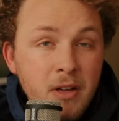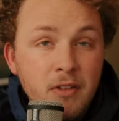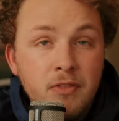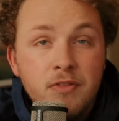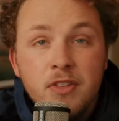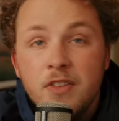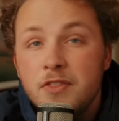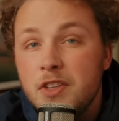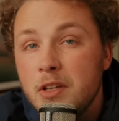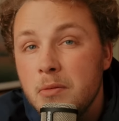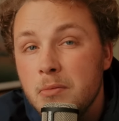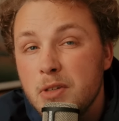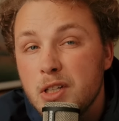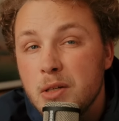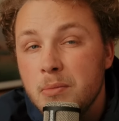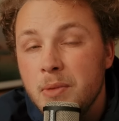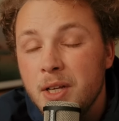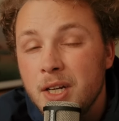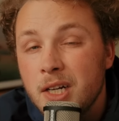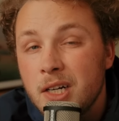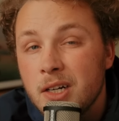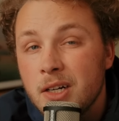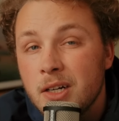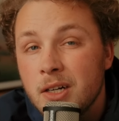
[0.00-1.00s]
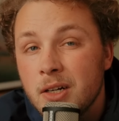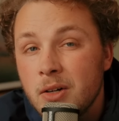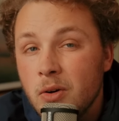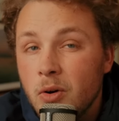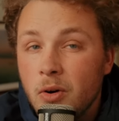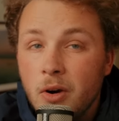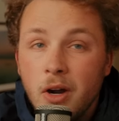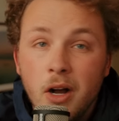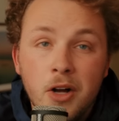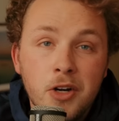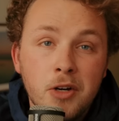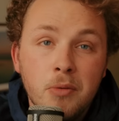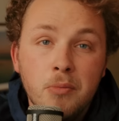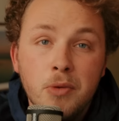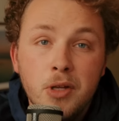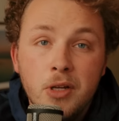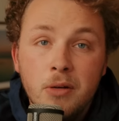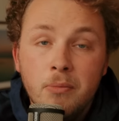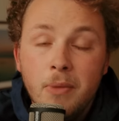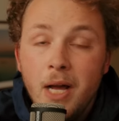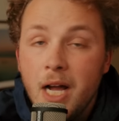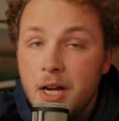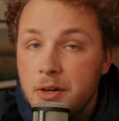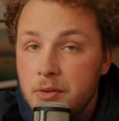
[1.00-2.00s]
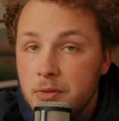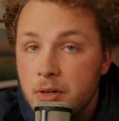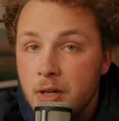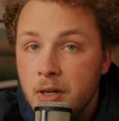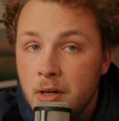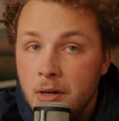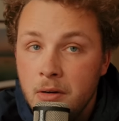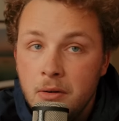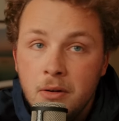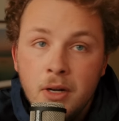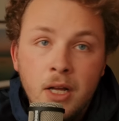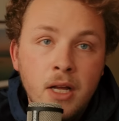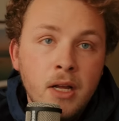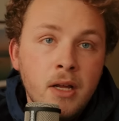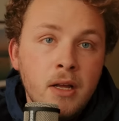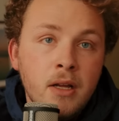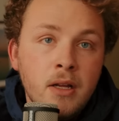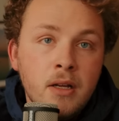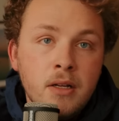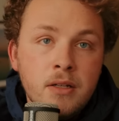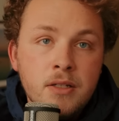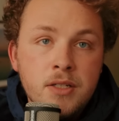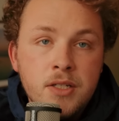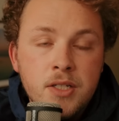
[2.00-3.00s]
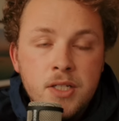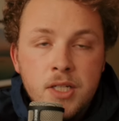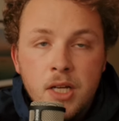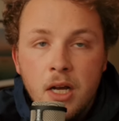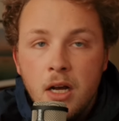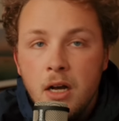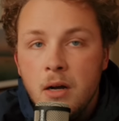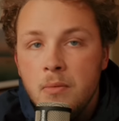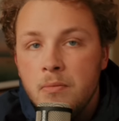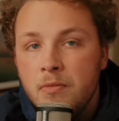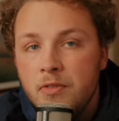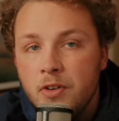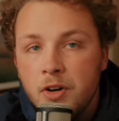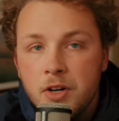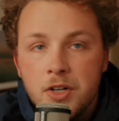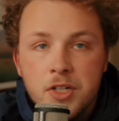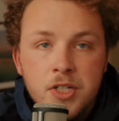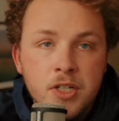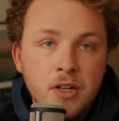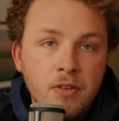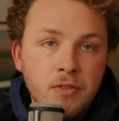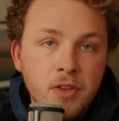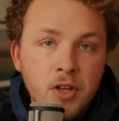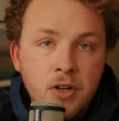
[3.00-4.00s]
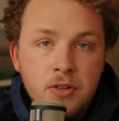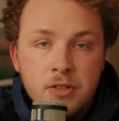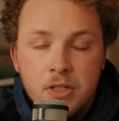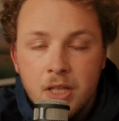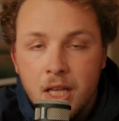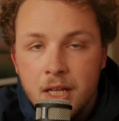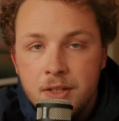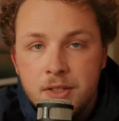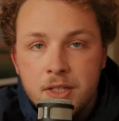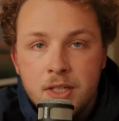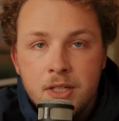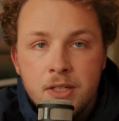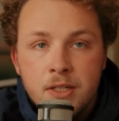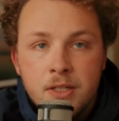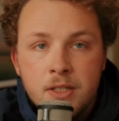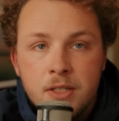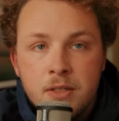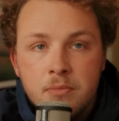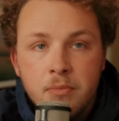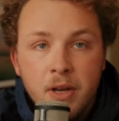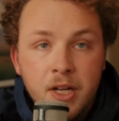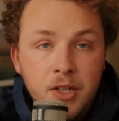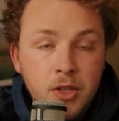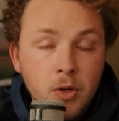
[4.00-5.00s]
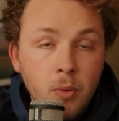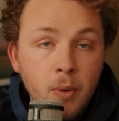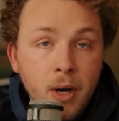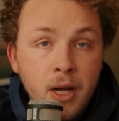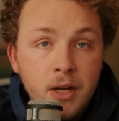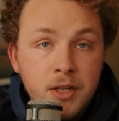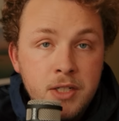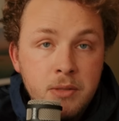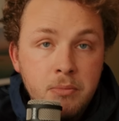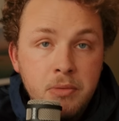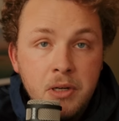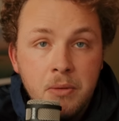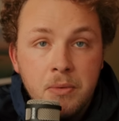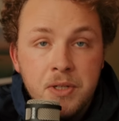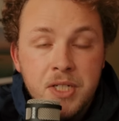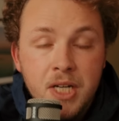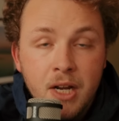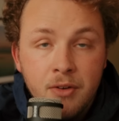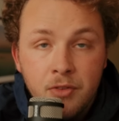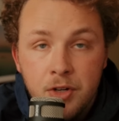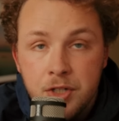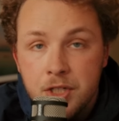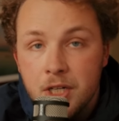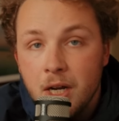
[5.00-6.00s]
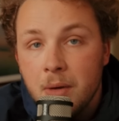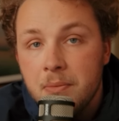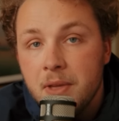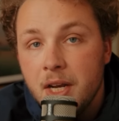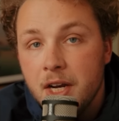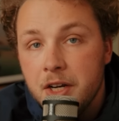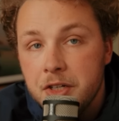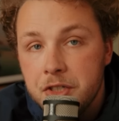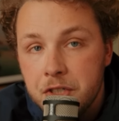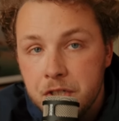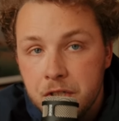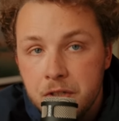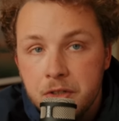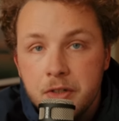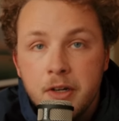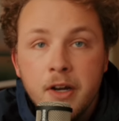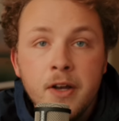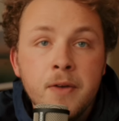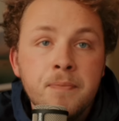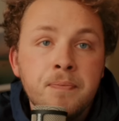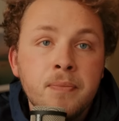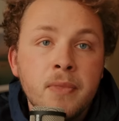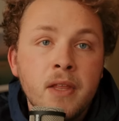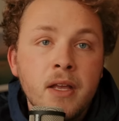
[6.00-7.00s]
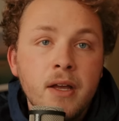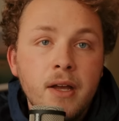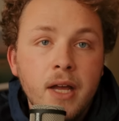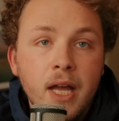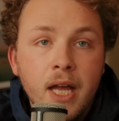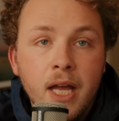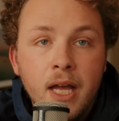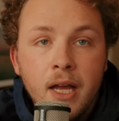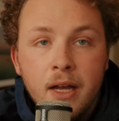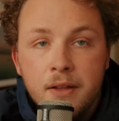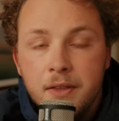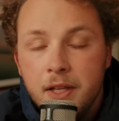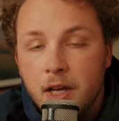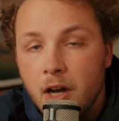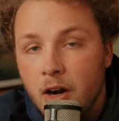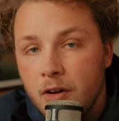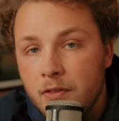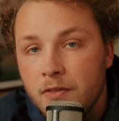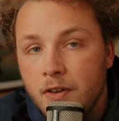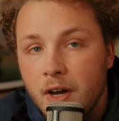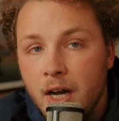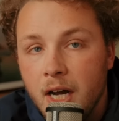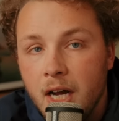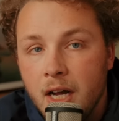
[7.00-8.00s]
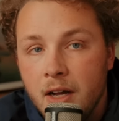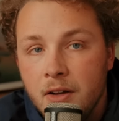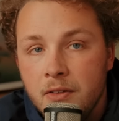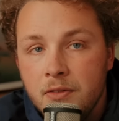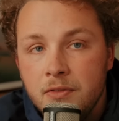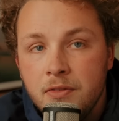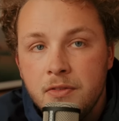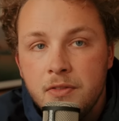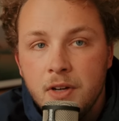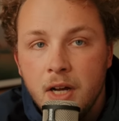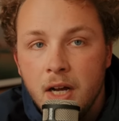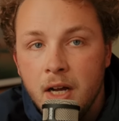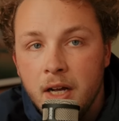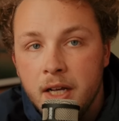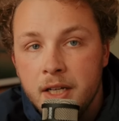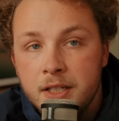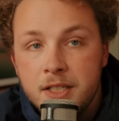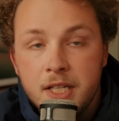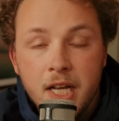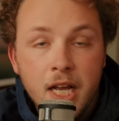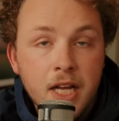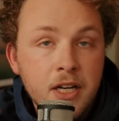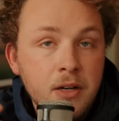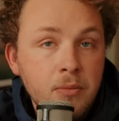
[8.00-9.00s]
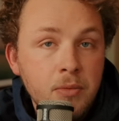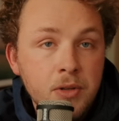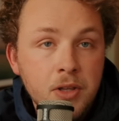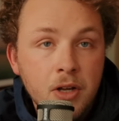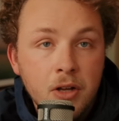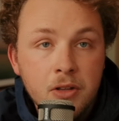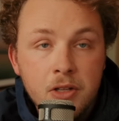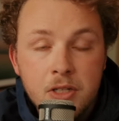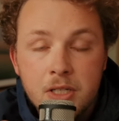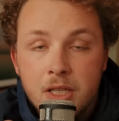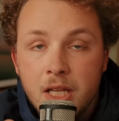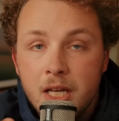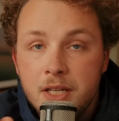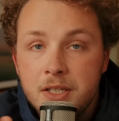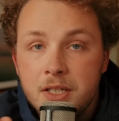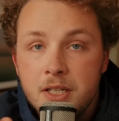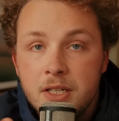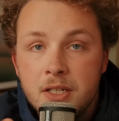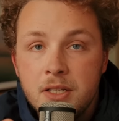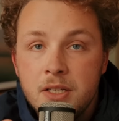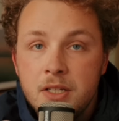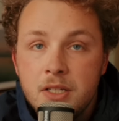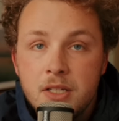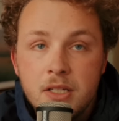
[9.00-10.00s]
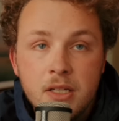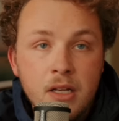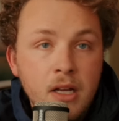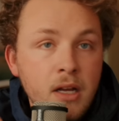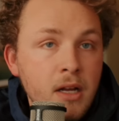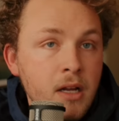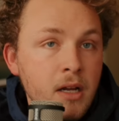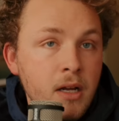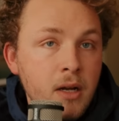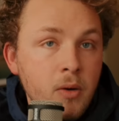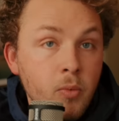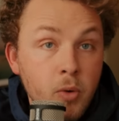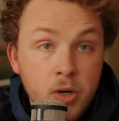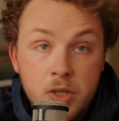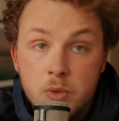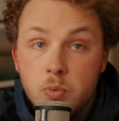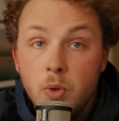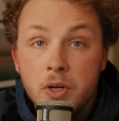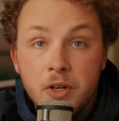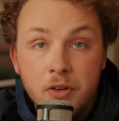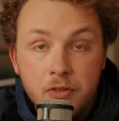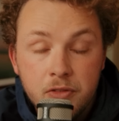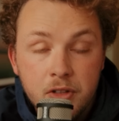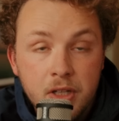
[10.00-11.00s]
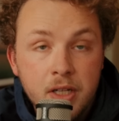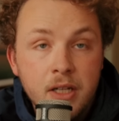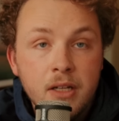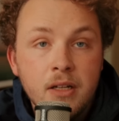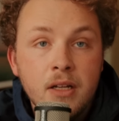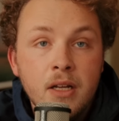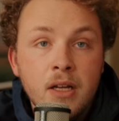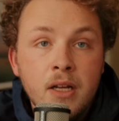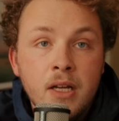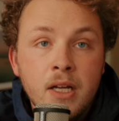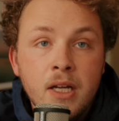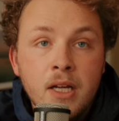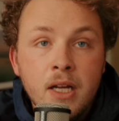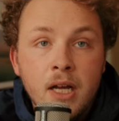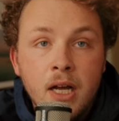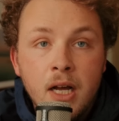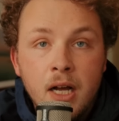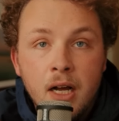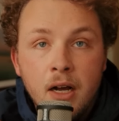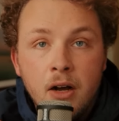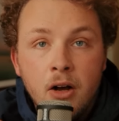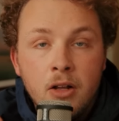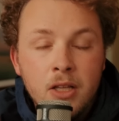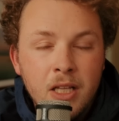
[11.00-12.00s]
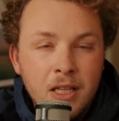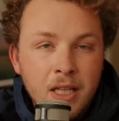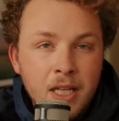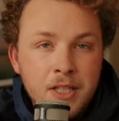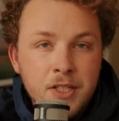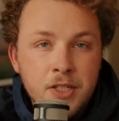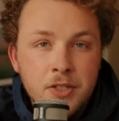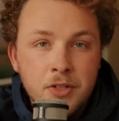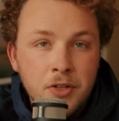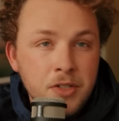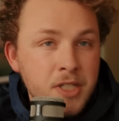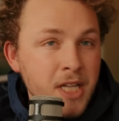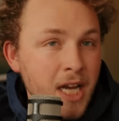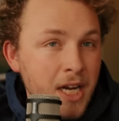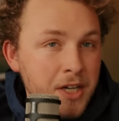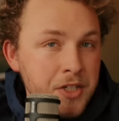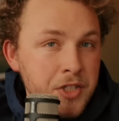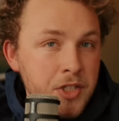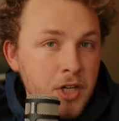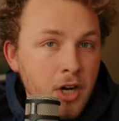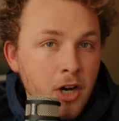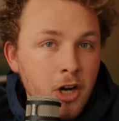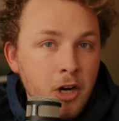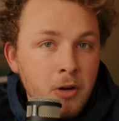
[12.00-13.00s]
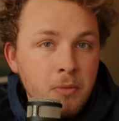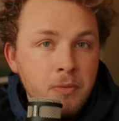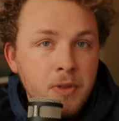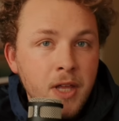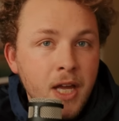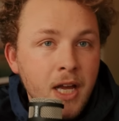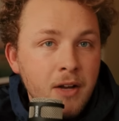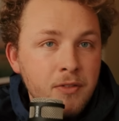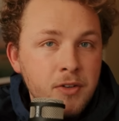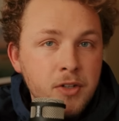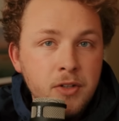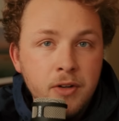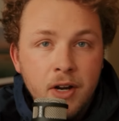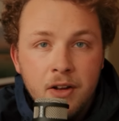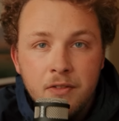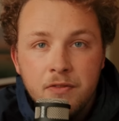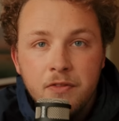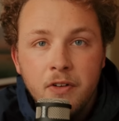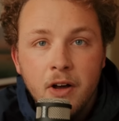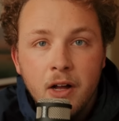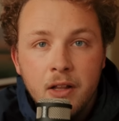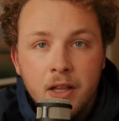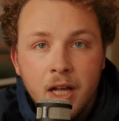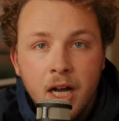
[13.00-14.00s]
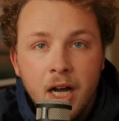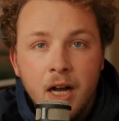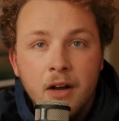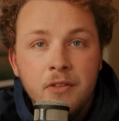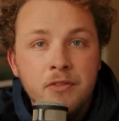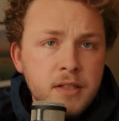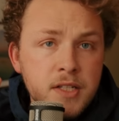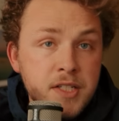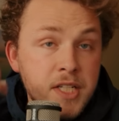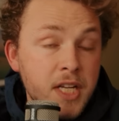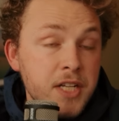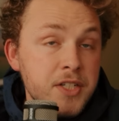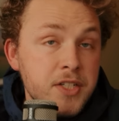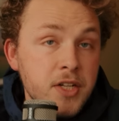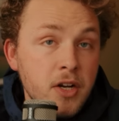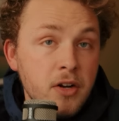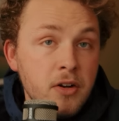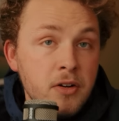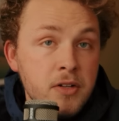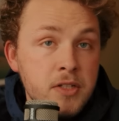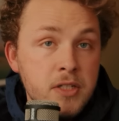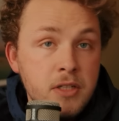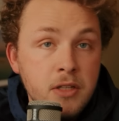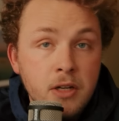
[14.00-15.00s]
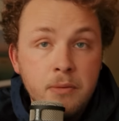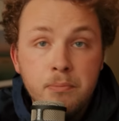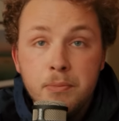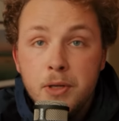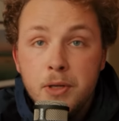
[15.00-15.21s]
a fifty millimeter or one hundred mil macro. Some version of those lenses make their way onto pretty much every job that I shoot, and the R five uh, in tandem with all those lenses works wonderfully. Uh, all the lenses are tack sharp, they have great fall off. The skin tones look